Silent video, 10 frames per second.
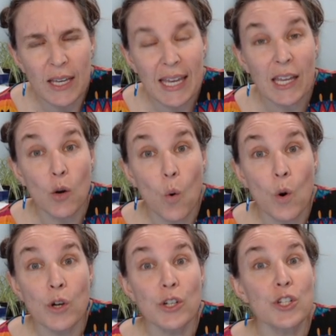in
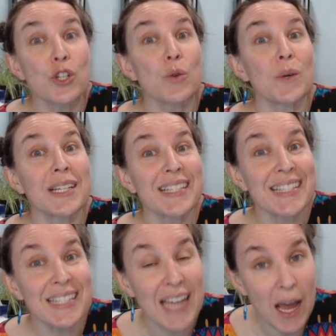order to
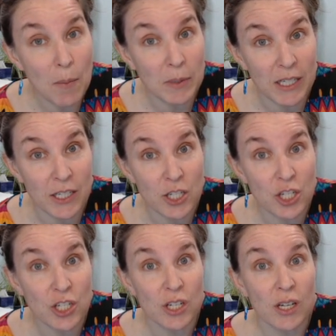
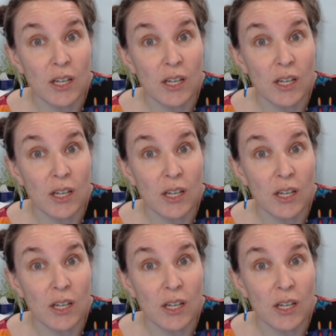establish